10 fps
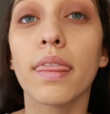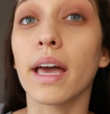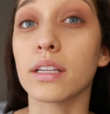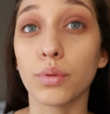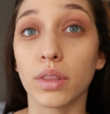
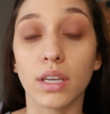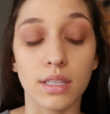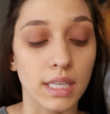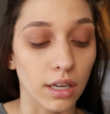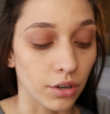That's what the
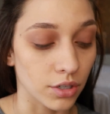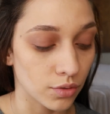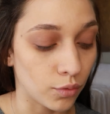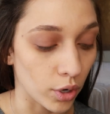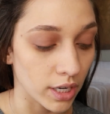concealer
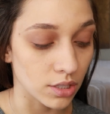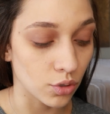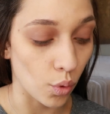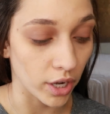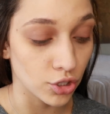is for. It's
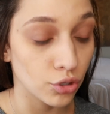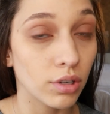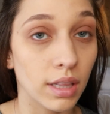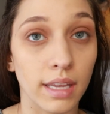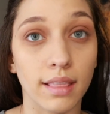going to
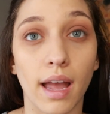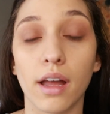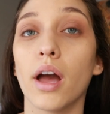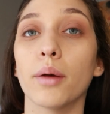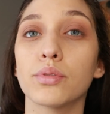clean
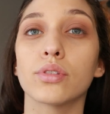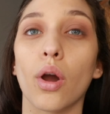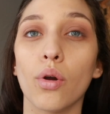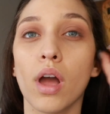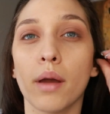that up. So,
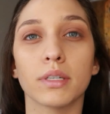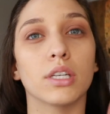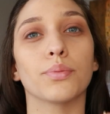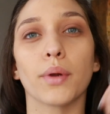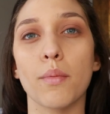I'm
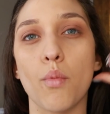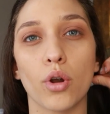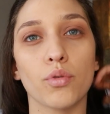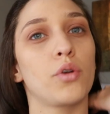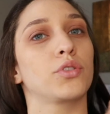gonna spray
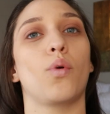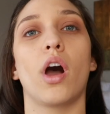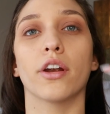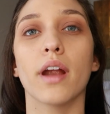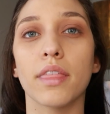more rose
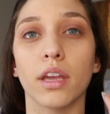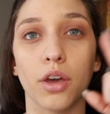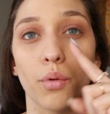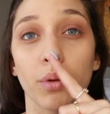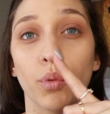water and then
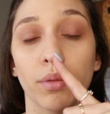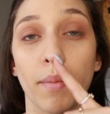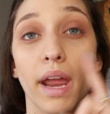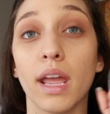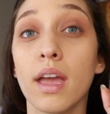go in with
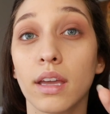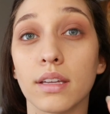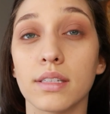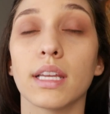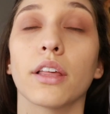my
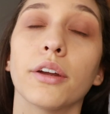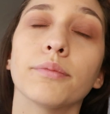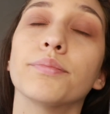concealer.